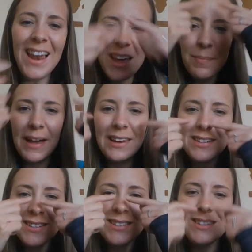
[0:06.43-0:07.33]
Hello
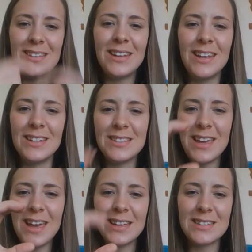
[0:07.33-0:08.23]
pandas, it's
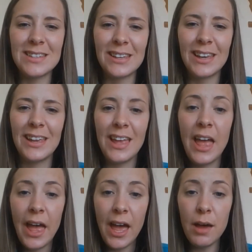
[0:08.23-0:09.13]
Kat.
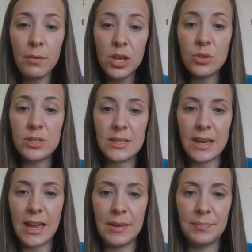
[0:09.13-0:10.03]
How are you
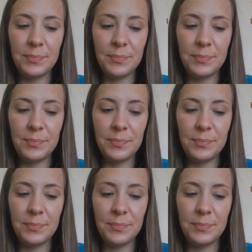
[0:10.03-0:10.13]
today?